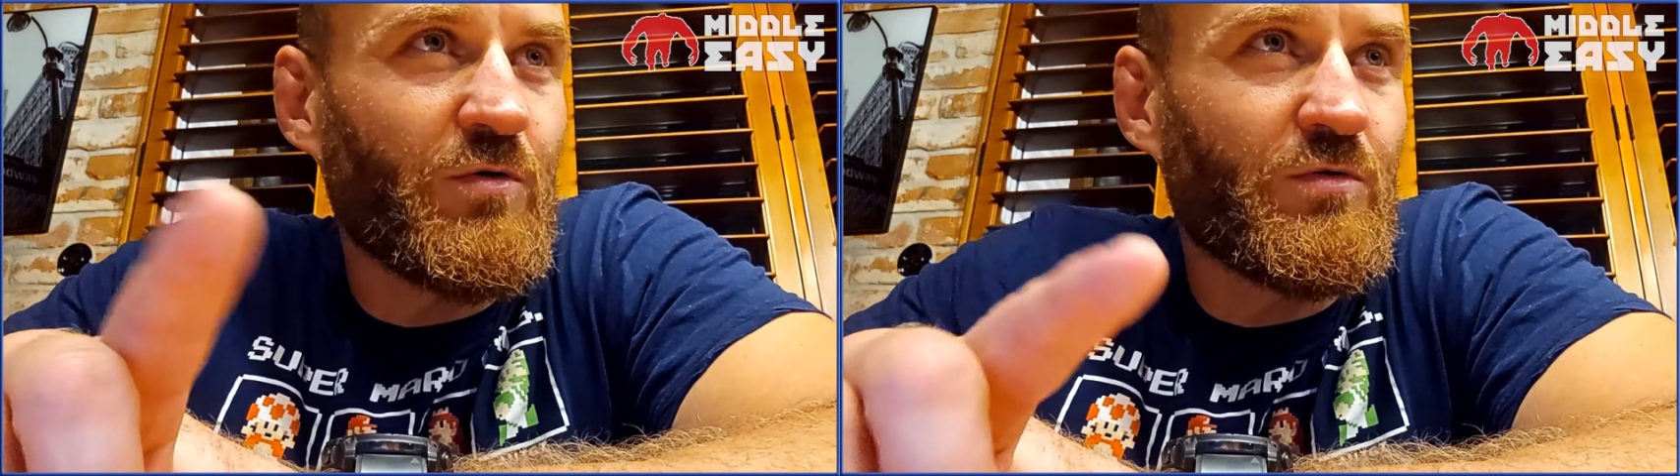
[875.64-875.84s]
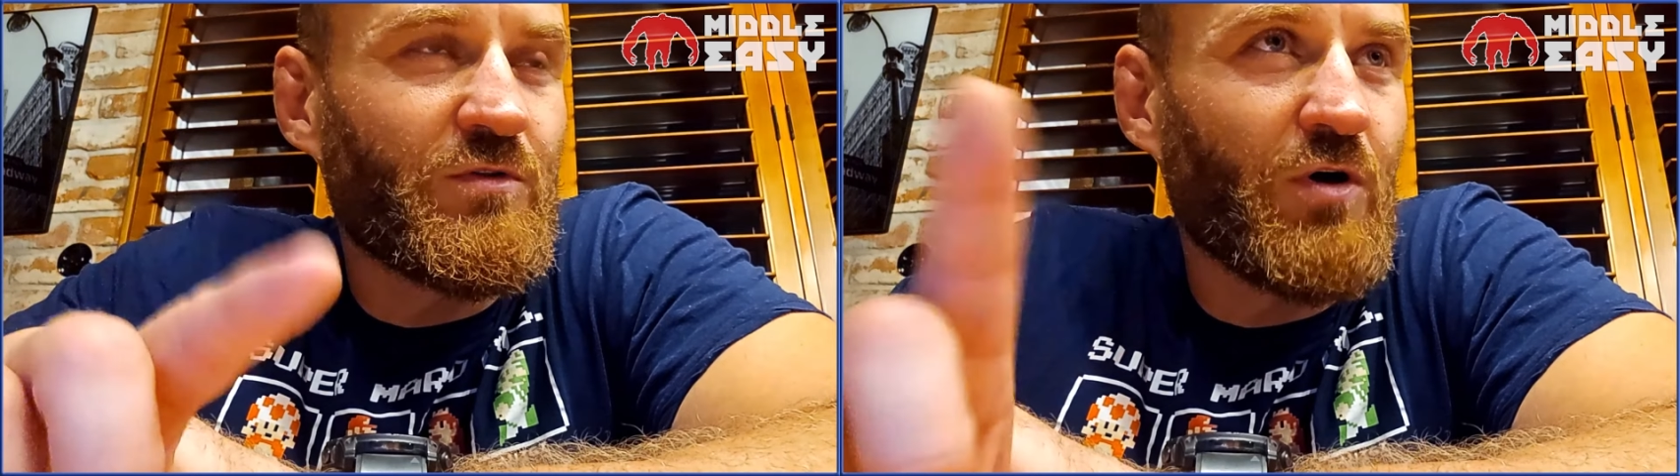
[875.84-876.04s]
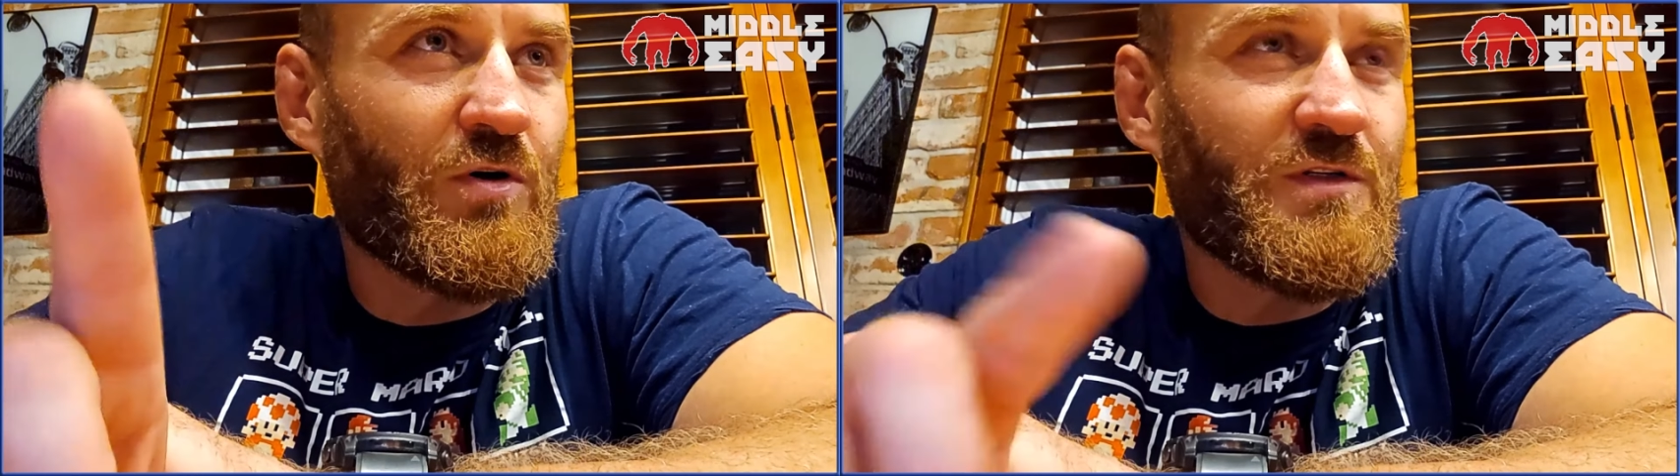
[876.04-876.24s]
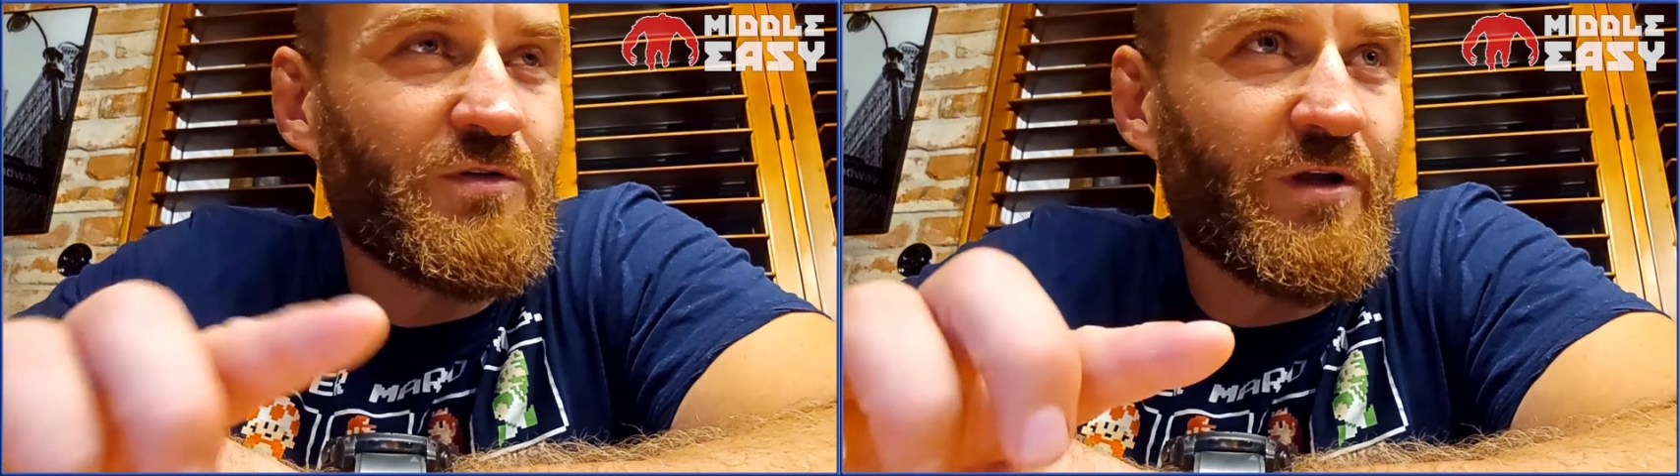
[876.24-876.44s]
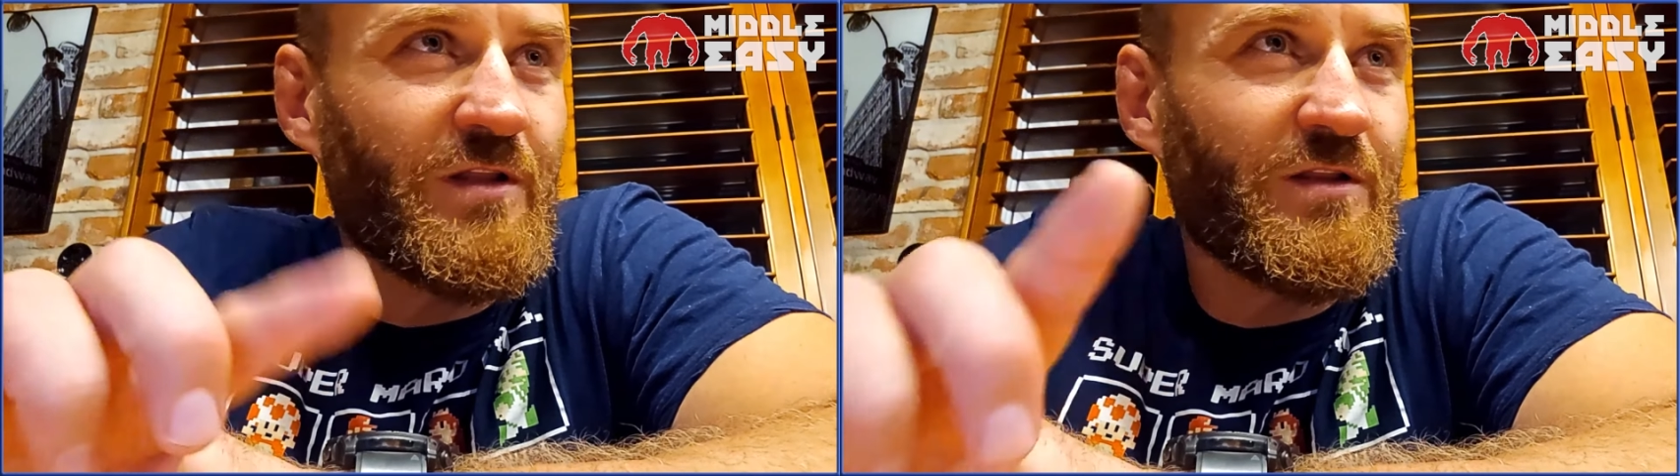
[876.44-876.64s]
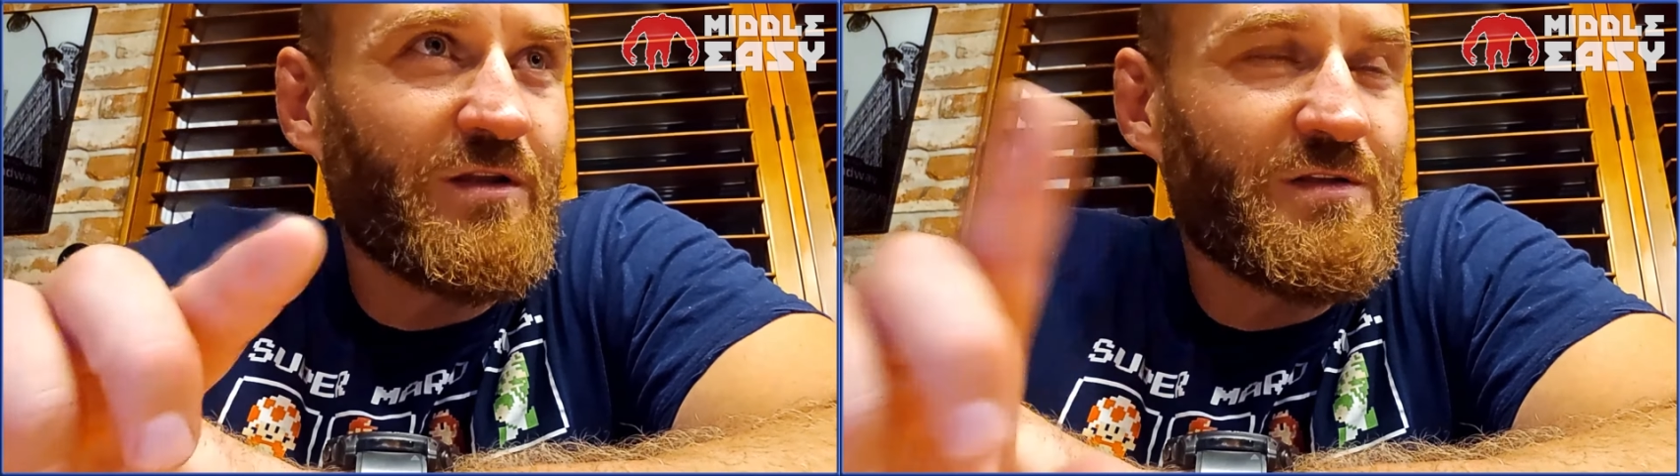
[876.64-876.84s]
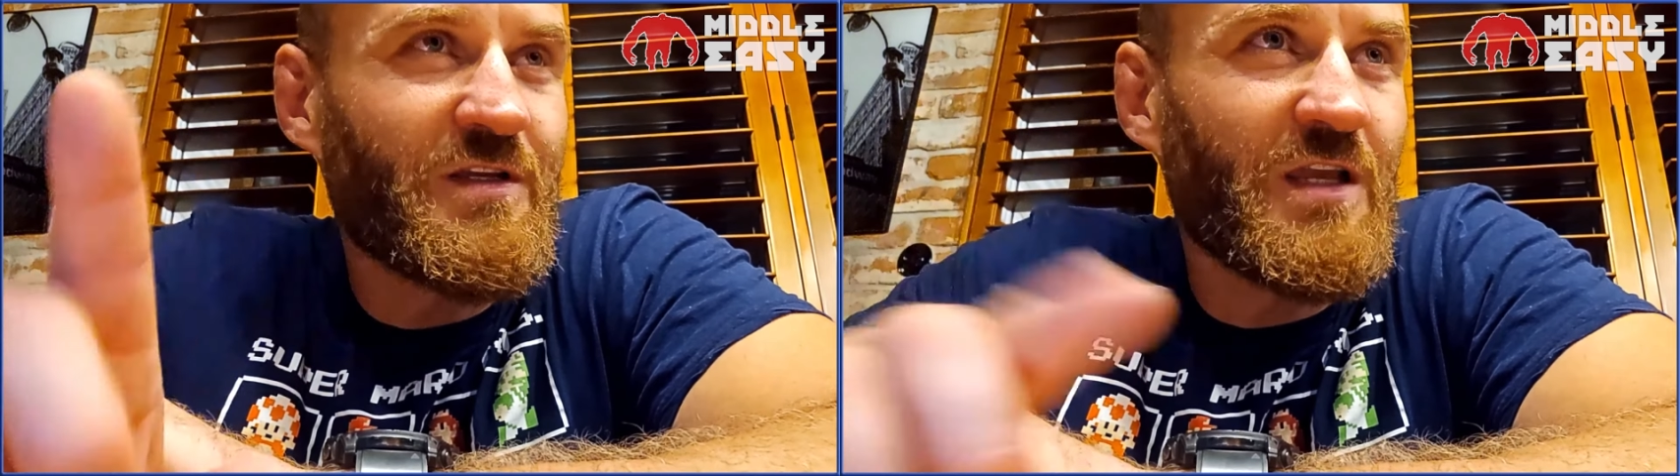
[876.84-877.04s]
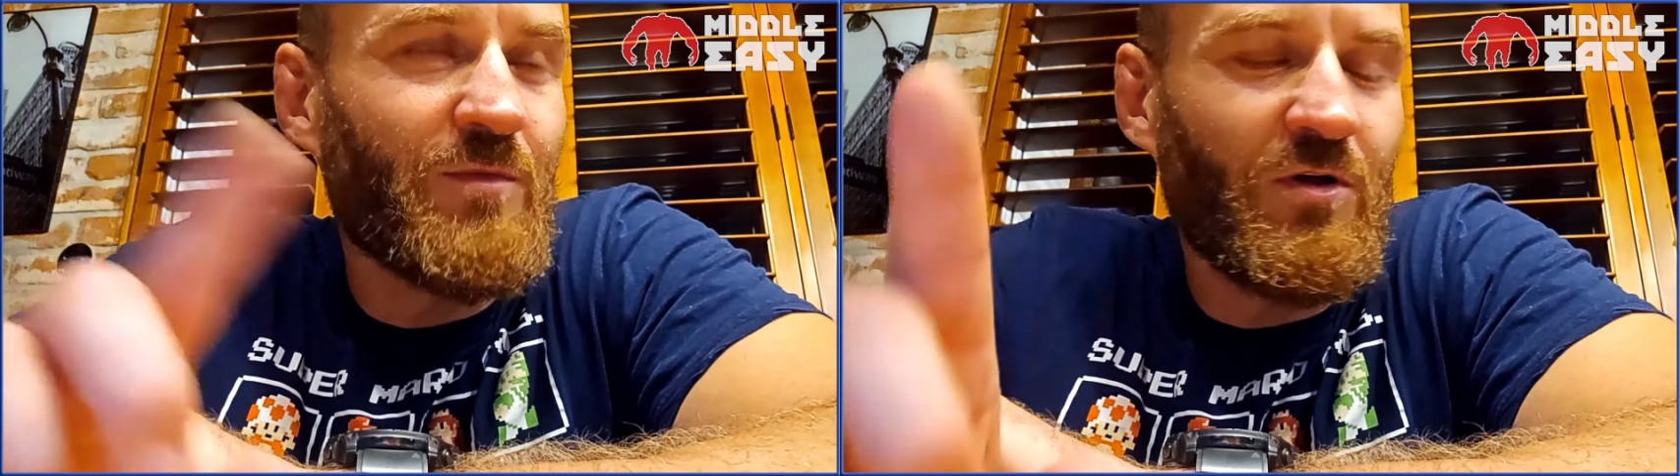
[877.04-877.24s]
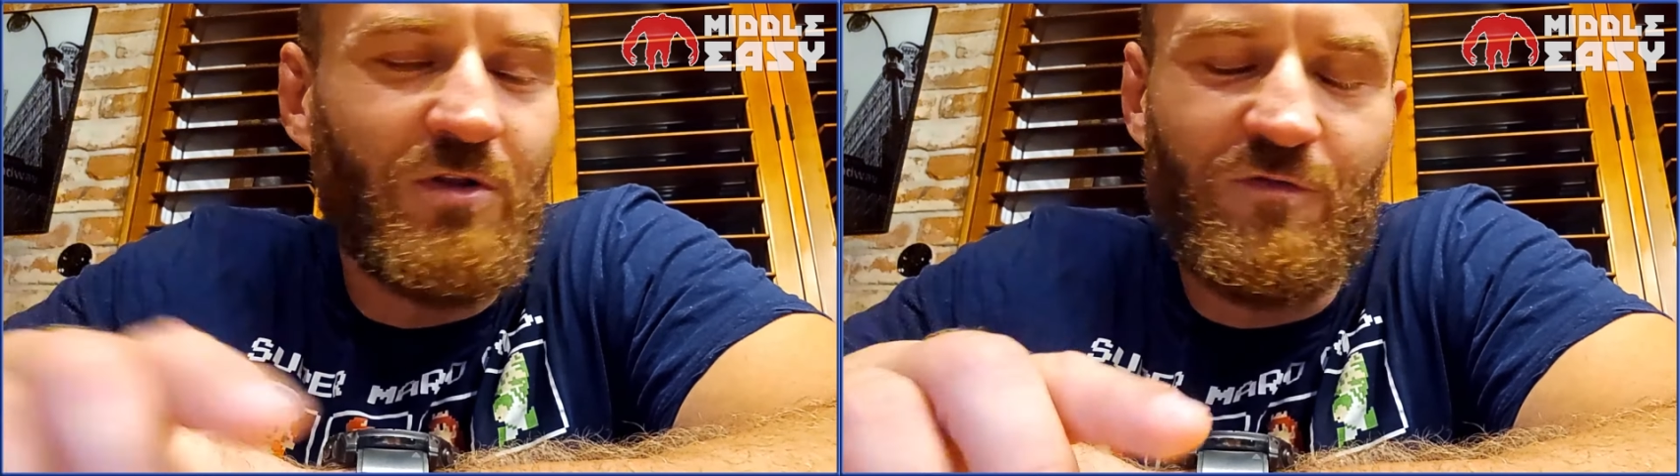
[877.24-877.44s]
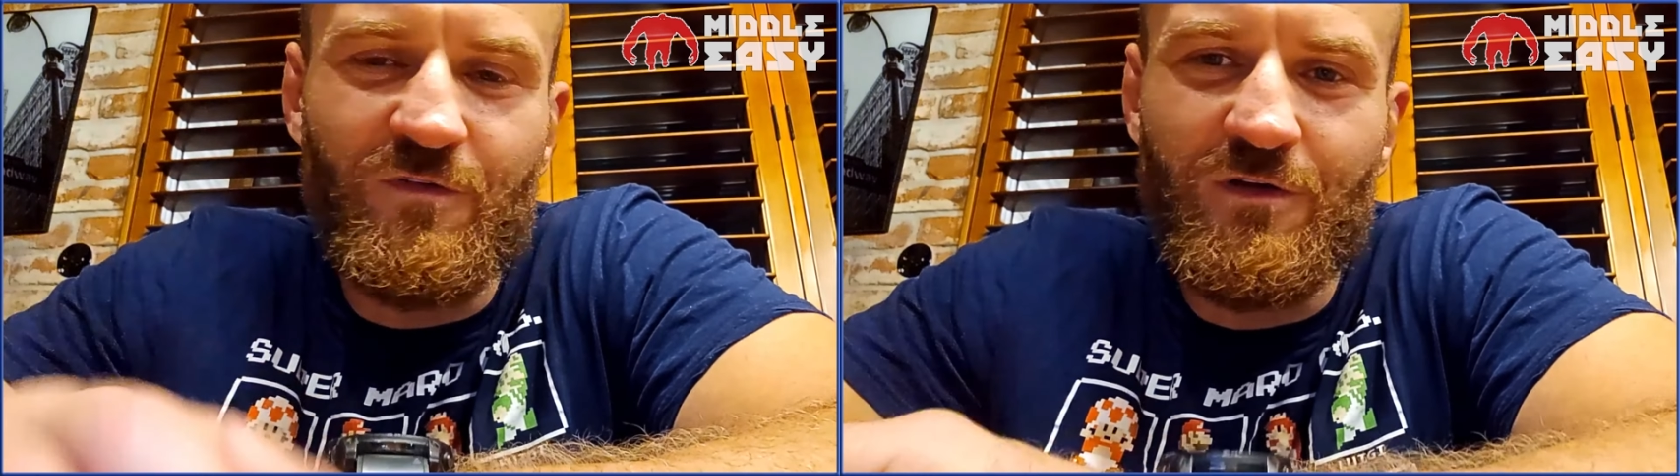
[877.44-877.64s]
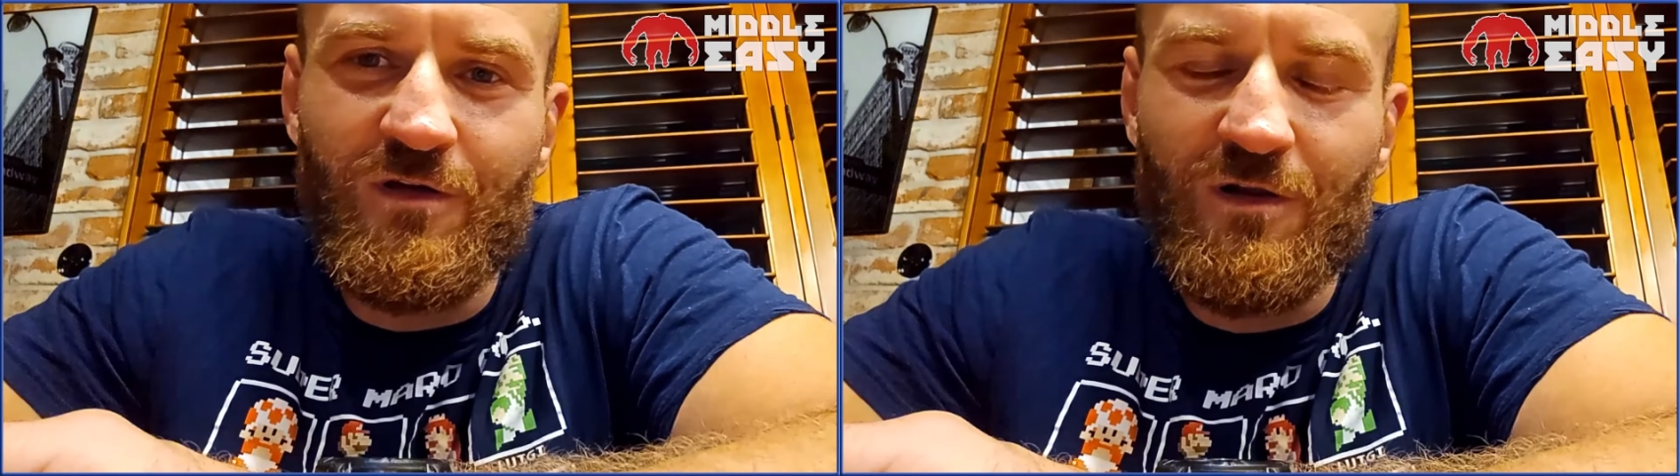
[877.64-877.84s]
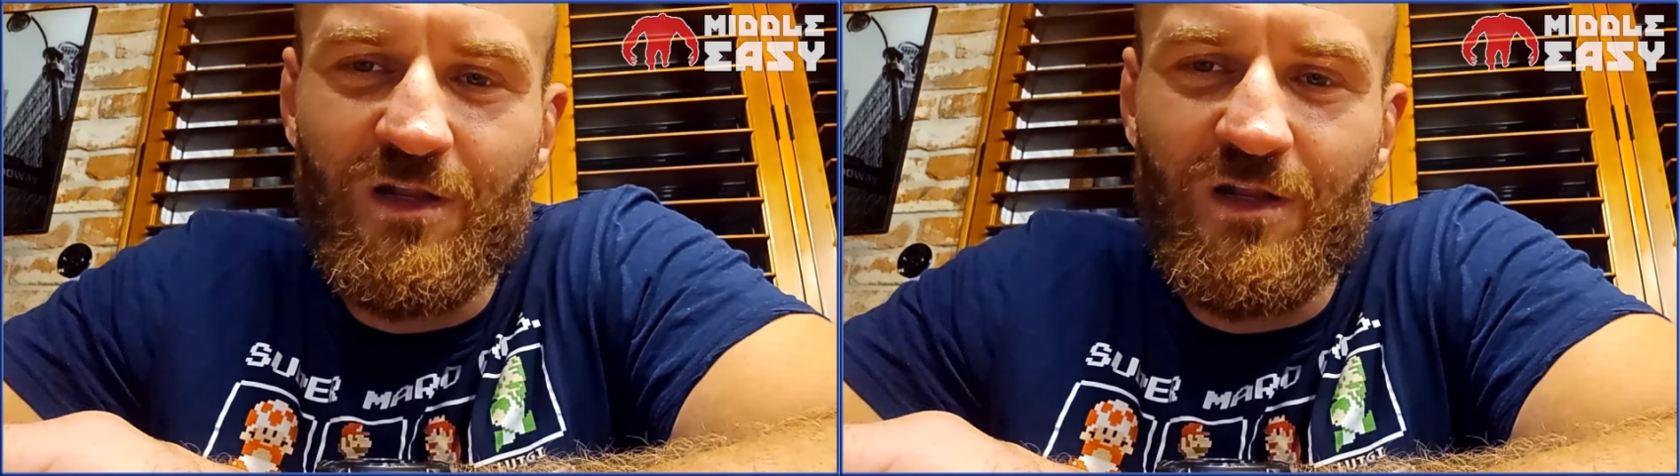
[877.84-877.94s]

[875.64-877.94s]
yeah, you could do the warps and skip